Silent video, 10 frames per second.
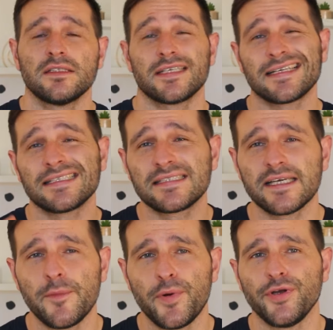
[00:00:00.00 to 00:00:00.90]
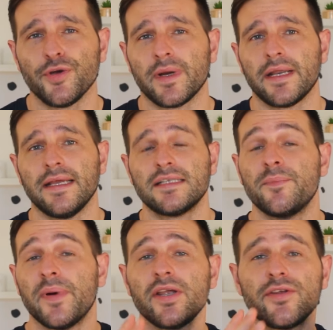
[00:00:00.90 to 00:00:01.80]
to consider putting your money to
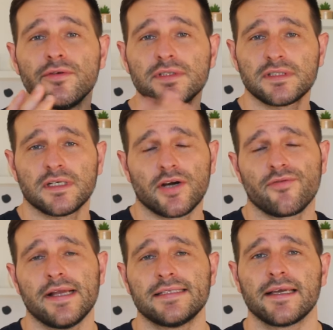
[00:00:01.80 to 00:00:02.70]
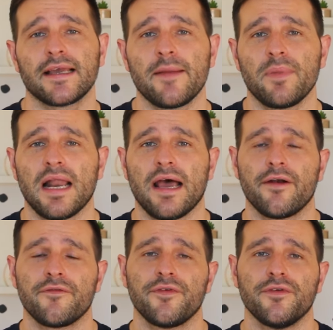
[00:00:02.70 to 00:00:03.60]
better use and creating a
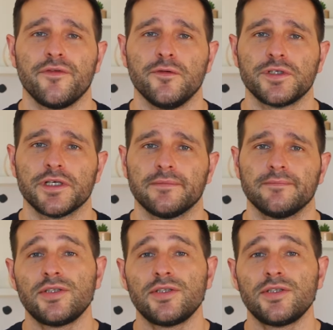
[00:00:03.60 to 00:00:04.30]
plan for your future.